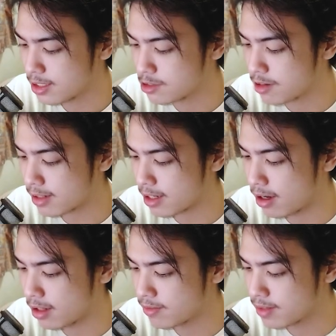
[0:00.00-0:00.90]
dragging
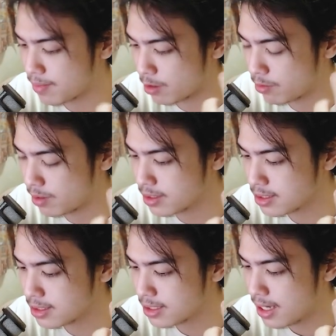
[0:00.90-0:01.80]
all of them at
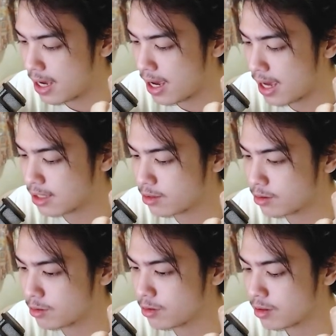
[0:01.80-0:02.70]
once and
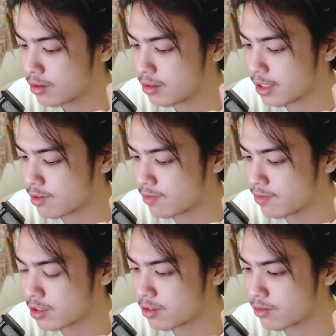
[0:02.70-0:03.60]
do click
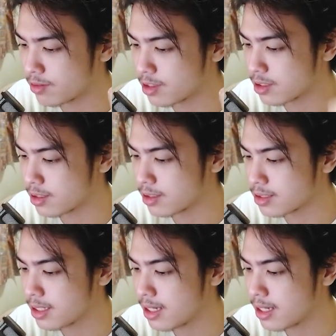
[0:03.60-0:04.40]
revert to originals,